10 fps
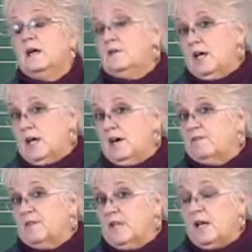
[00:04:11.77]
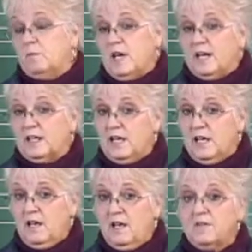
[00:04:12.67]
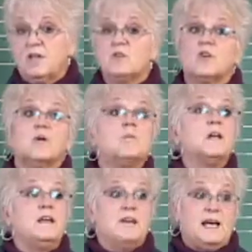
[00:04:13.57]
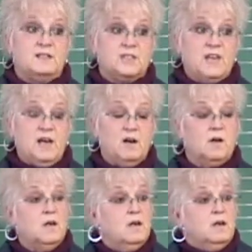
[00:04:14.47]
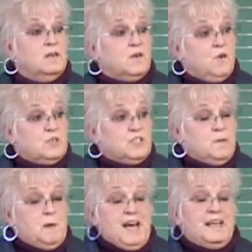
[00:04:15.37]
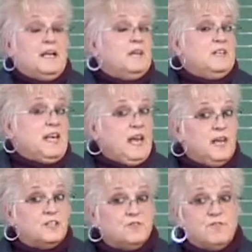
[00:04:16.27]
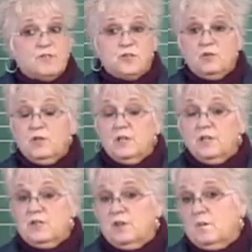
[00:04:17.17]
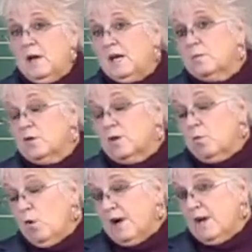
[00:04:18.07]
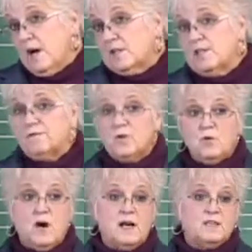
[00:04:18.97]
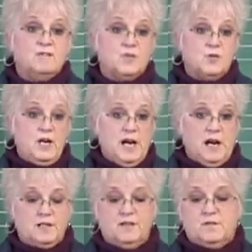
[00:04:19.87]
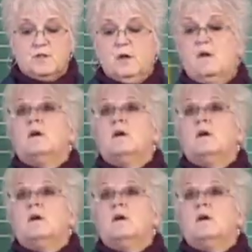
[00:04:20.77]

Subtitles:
And they have to name that key, and then they're going to play that scale. Of course, depending on the age of the student, you can make them do it 1 octave, 2 octaves, 3 octaves.